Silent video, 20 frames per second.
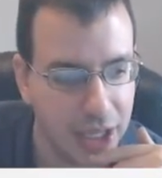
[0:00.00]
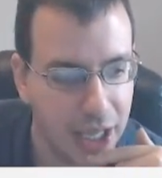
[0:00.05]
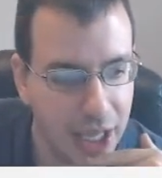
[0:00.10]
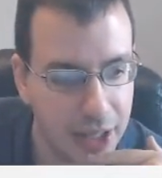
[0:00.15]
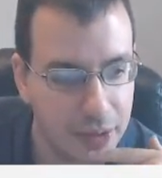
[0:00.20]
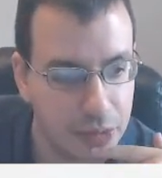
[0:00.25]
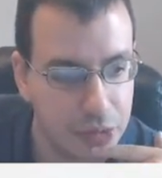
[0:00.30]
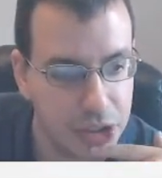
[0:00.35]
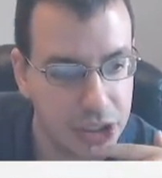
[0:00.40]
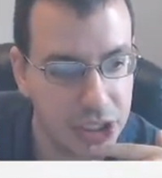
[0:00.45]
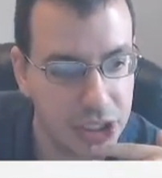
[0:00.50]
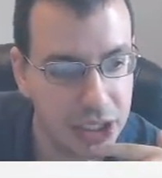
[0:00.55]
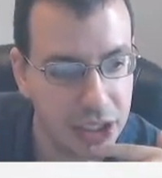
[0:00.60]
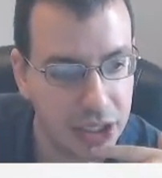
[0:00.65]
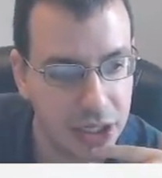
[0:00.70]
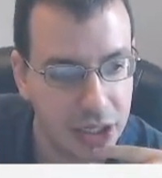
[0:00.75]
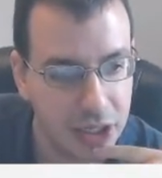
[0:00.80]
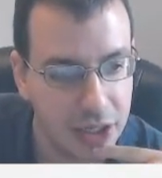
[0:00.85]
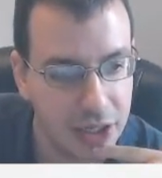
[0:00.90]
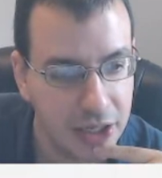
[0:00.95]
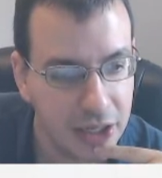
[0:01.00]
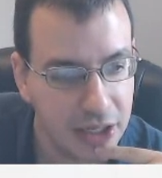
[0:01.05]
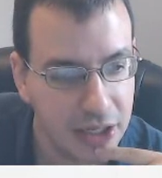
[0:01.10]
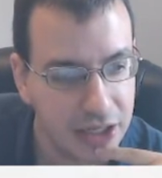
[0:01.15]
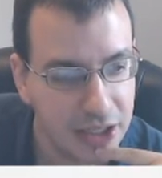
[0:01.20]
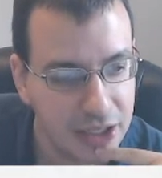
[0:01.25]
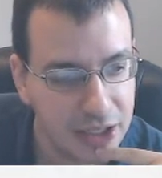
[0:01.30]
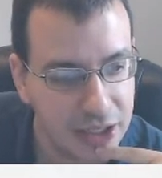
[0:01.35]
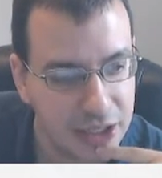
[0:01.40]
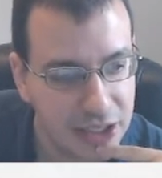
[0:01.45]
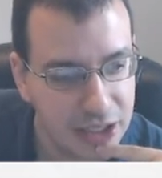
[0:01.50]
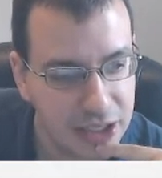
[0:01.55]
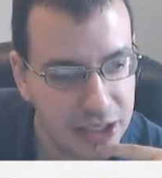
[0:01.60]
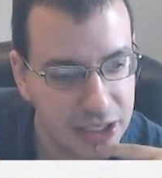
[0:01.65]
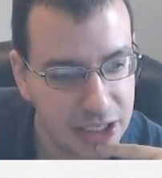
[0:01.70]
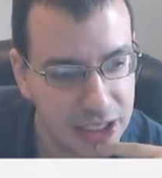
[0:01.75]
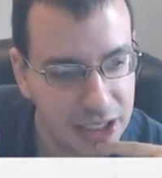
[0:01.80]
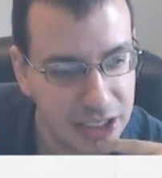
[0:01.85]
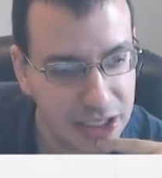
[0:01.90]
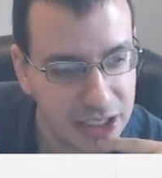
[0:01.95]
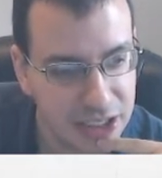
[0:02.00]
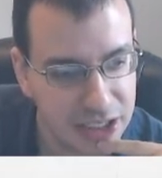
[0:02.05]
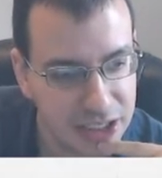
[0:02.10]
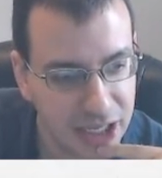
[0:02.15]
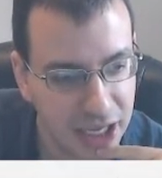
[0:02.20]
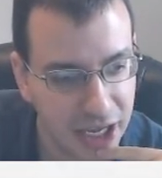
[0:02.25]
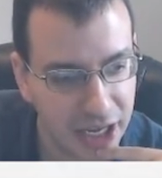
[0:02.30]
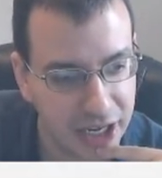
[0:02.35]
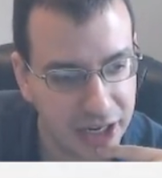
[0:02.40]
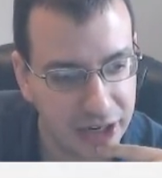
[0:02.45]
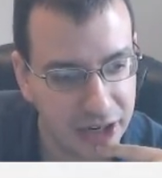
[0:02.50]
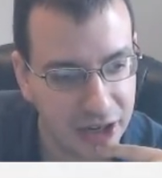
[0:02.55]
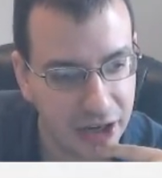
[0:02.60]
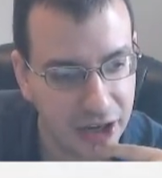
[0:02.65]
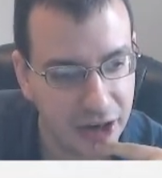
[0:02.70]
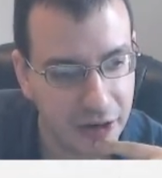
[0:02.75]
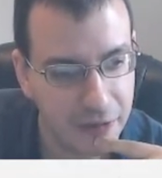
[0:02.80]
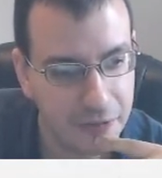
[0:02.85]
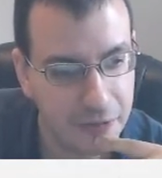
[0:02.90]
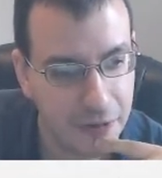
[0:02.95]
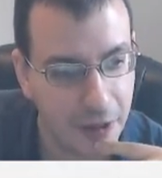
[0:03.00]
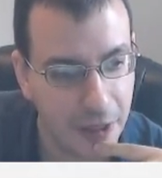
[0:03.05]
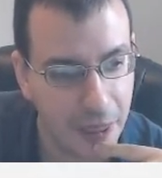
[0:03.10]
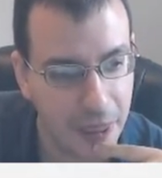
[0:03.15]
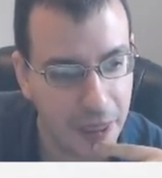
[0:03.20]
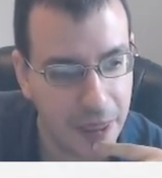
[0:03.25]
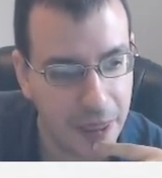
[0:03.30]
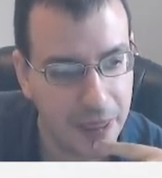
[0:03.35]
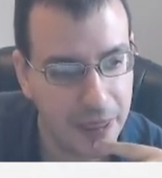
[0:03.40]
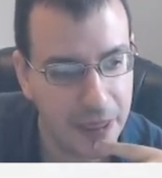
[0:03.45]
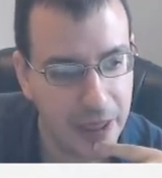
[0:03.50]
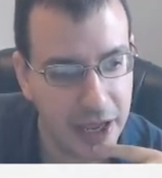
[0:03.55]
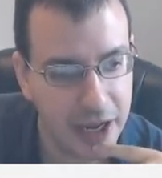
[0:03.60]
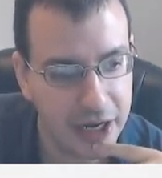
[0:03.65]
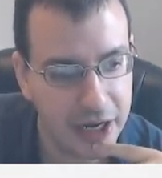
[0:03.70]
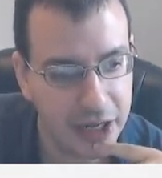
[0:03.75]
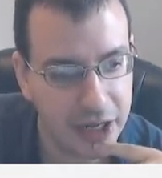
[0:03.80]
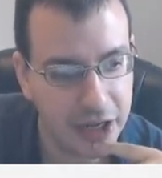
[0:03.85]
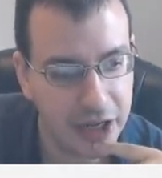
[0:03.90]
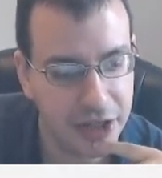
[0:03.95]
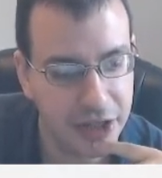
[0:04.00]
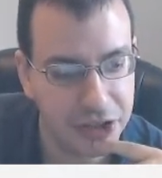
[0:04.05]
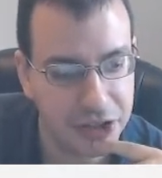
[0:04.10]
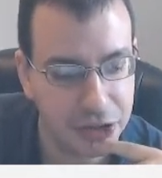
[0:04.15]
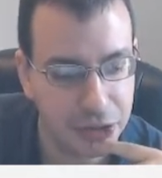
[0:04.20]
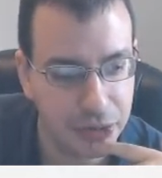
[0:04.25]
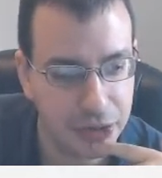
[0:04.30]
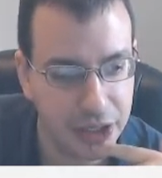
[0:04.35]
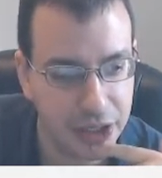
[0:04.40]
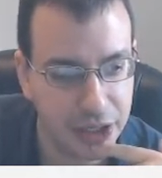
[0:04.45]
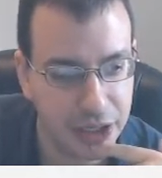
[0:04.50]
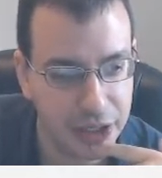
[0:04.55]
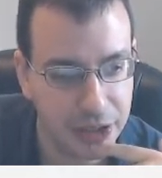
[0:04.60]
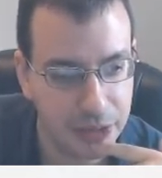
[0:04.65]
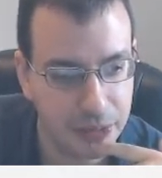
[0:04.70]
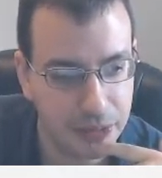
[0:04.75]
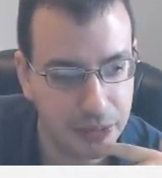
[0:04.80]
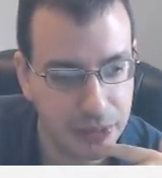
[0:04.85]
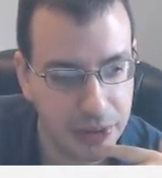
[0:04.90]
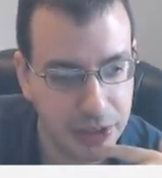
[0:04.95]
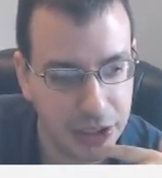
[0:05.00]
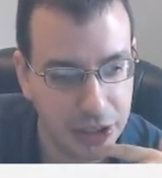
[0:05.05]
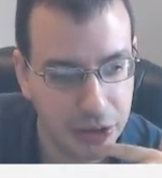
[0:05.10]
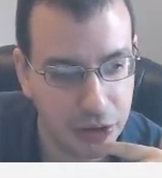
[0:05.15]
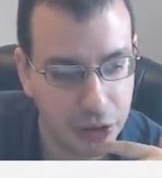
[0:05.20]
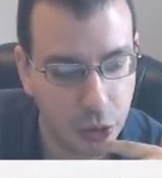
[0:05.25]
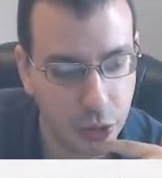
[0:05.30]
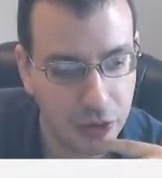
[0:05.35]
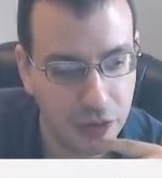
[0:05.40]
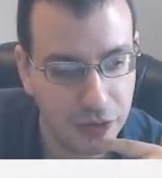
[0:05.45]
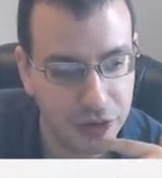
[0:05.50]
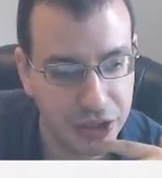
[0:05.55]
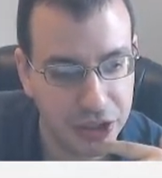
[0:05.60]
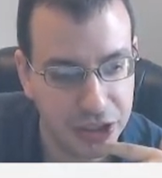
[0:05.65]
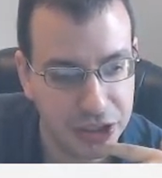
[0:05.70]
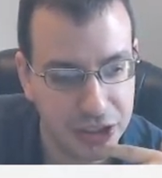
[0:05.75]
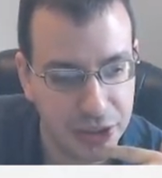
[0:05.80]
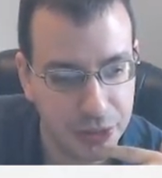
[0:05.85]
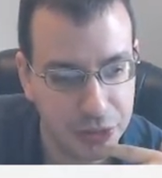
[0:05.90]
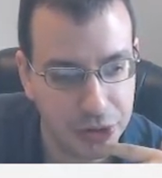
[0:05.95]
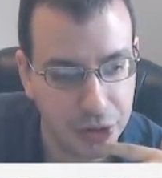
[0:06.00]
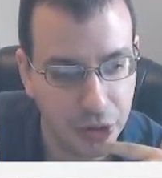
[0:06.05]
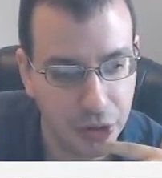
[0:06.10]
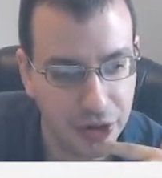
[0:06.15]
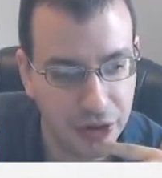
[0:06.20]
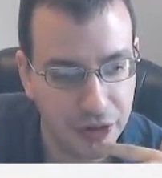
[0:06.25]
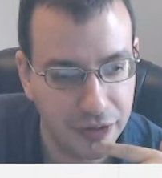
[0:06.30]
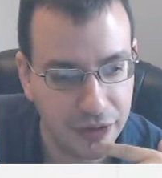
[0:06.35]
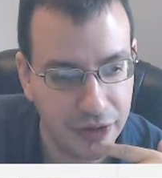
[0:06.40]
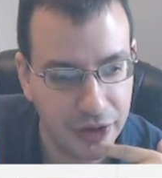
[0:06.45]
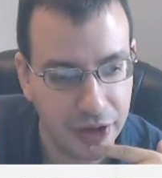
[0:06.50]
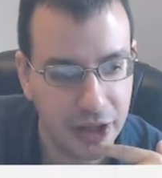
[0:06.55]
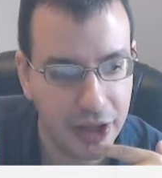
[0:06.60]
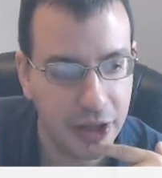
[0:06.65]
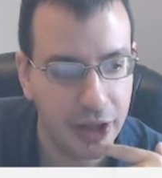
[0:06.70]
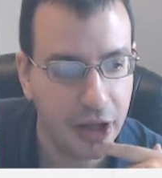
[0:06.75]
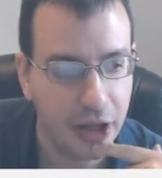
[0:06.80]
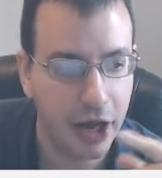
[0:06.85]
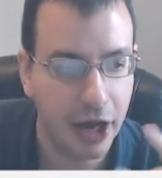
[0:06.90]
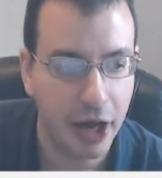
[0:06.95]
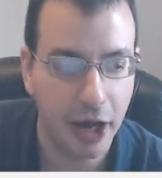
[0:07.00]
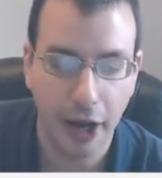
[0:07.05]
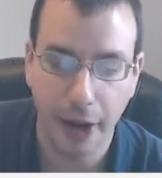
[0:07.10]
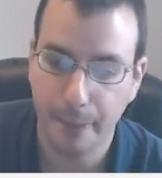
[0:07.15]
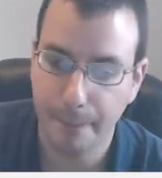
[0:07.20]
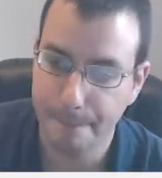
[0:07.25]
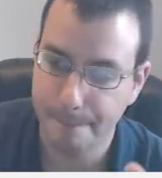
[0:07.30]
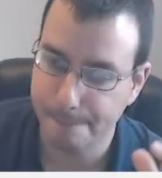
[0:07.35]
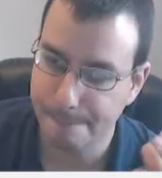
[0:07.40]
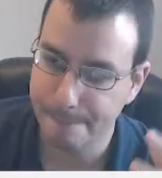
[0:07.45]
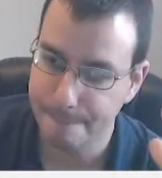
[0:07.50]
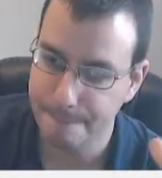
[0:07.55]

mg d sine of theta, and this will then be equivalent to some sort of um,